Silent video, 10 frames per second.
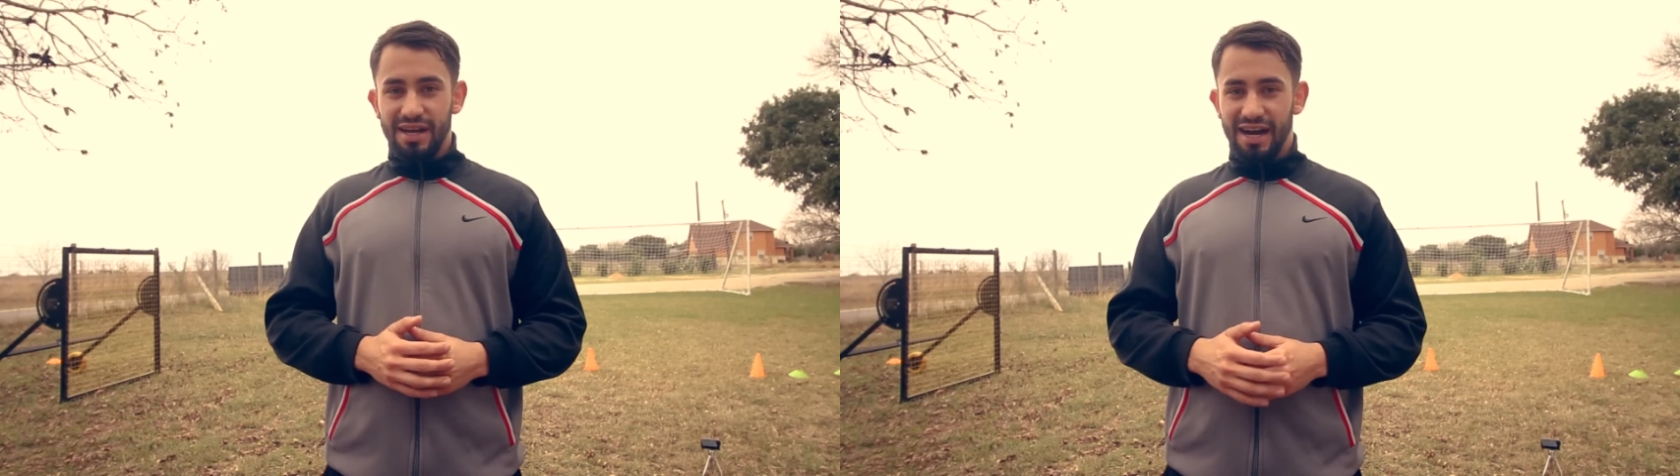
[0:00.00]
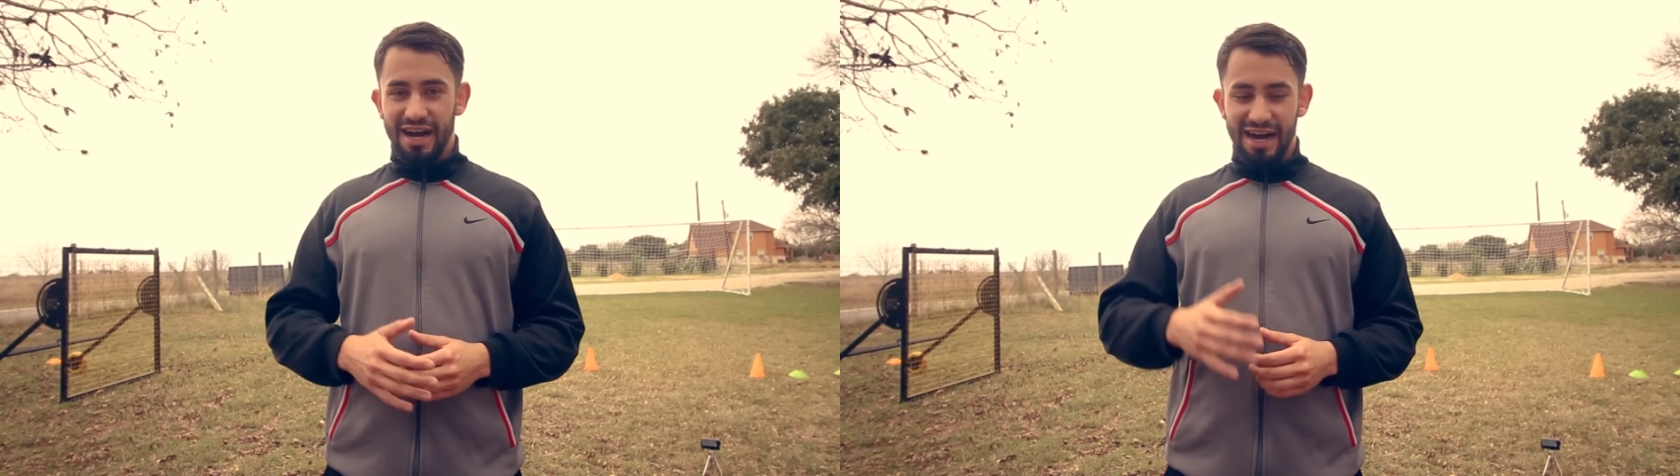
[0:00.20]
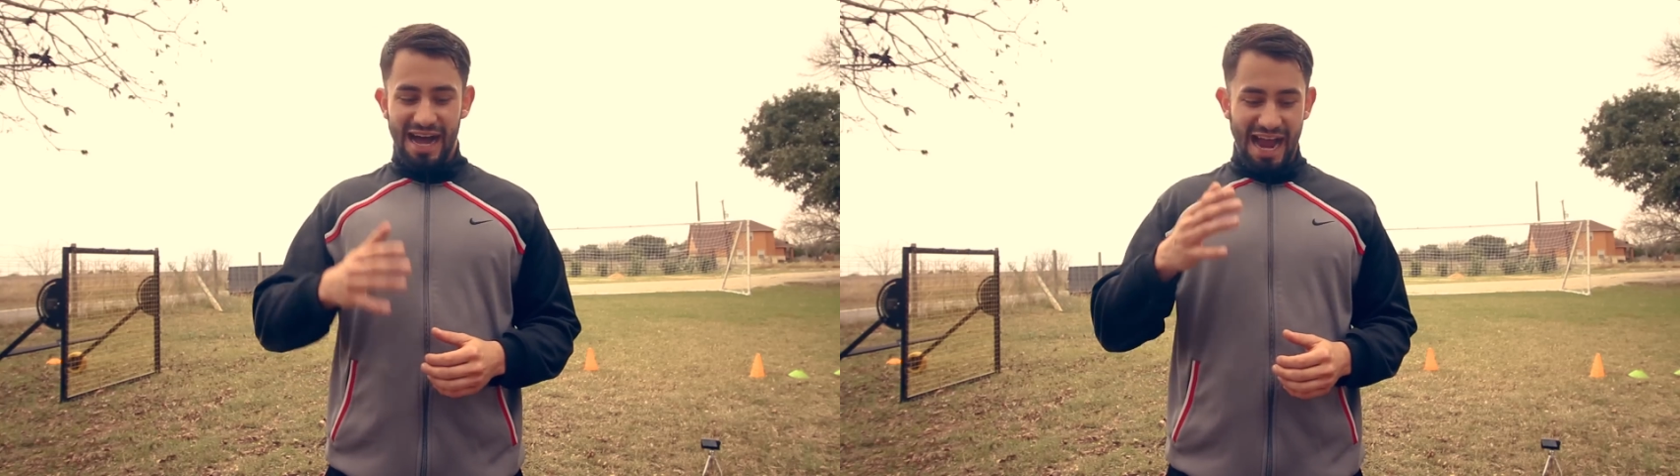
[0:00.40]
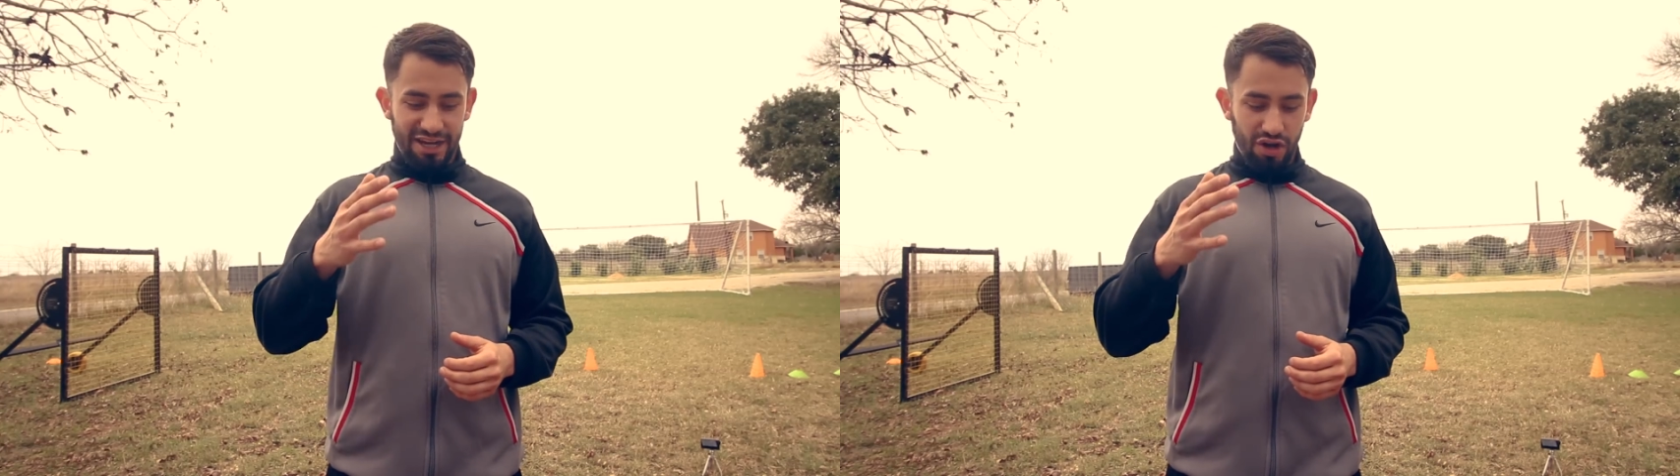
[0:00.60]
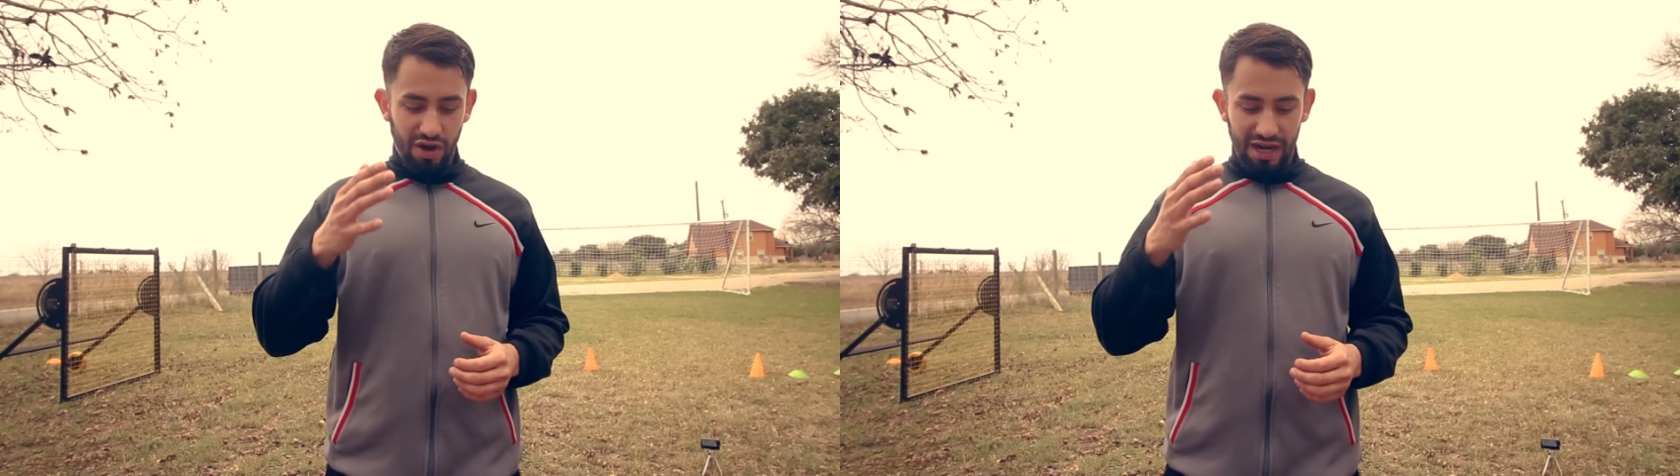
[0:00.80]
I
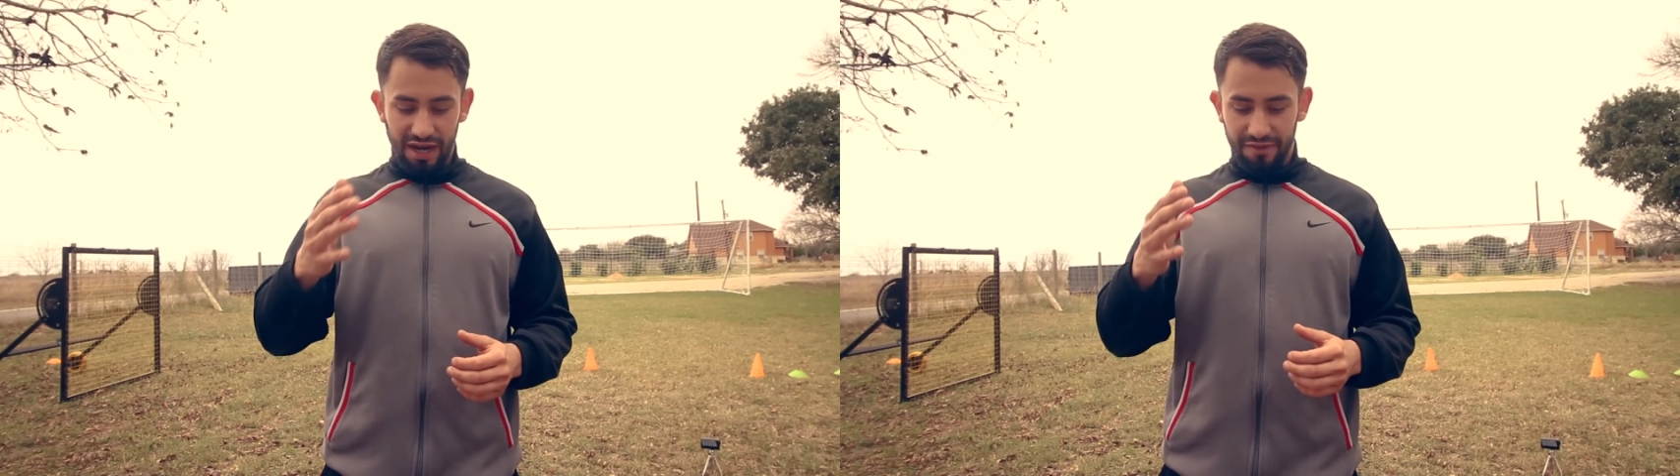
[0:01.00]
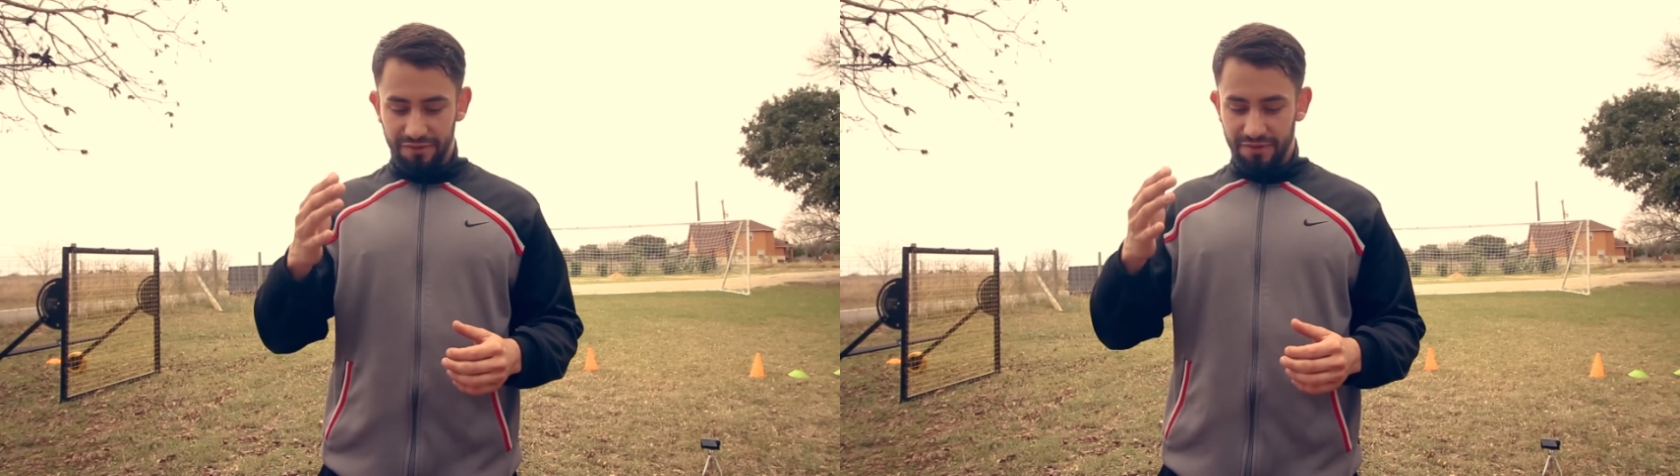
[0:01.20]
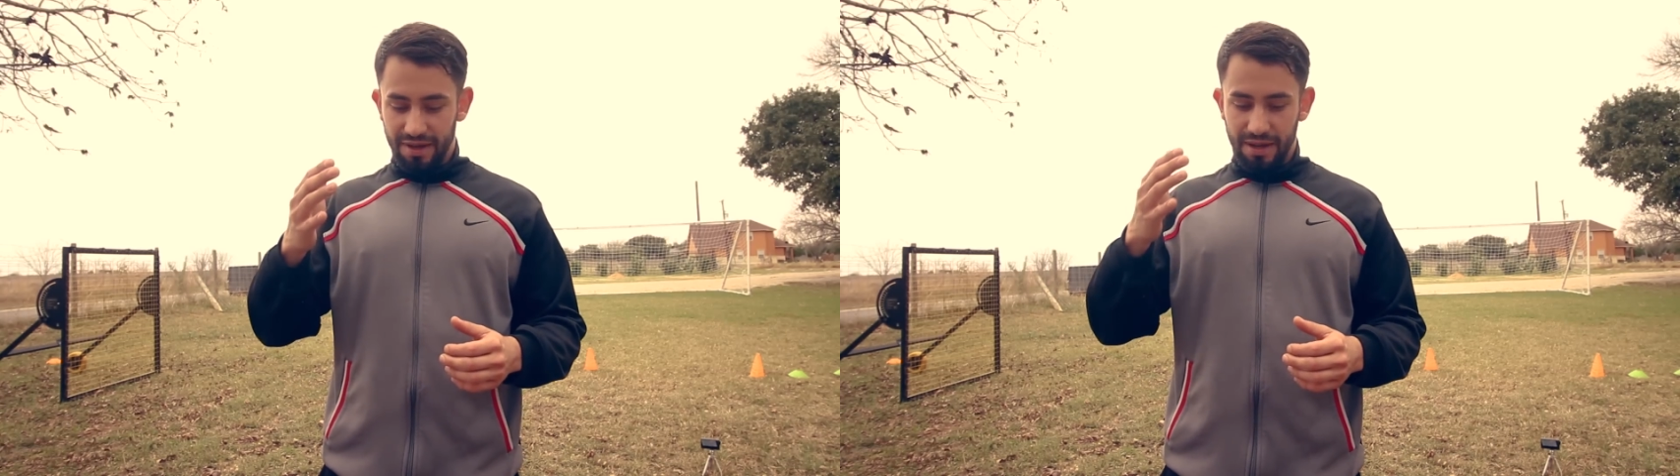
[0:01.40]
know a lot of